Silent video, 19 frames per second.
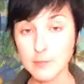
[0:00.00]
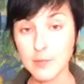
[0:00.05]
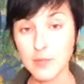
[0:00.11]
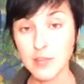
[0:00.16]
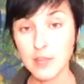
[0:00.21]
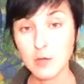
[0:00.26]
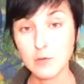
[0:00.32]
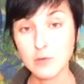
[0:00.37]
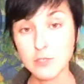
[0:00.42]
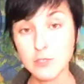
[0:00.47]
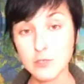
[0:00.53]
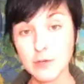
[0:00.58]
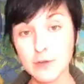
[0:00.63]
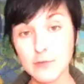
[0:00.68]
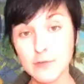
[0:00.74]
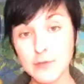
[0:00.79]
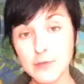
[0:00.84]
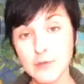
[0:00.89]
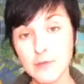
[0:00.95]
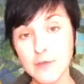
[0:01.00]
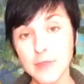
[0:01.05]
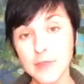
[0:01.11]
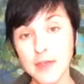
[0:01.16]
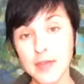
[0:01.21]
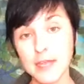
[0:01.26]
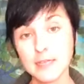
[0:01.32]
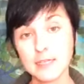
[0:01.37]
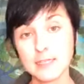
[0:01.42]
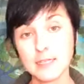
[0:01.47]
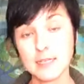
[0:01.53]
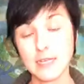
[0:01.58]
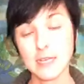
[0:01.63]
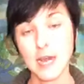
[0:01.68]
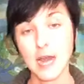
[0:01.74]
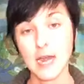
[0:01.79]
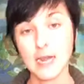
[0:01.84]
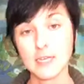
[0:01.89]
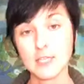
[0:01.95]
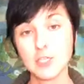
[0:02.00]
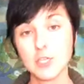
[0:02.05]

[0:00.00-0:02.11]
but those are a few things that I